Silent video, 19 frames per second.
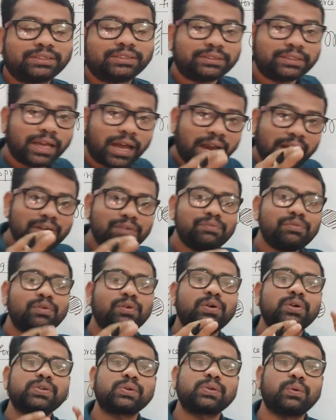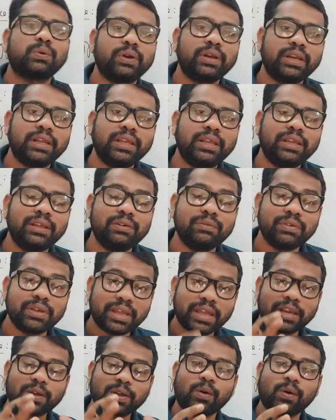That force only we
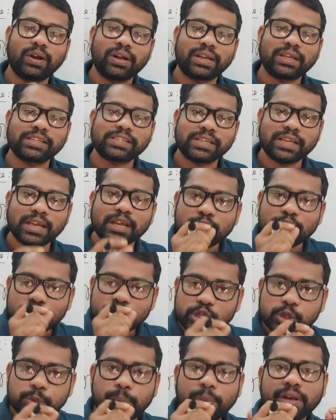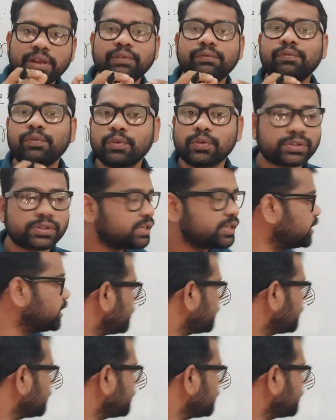can call it as a spring force.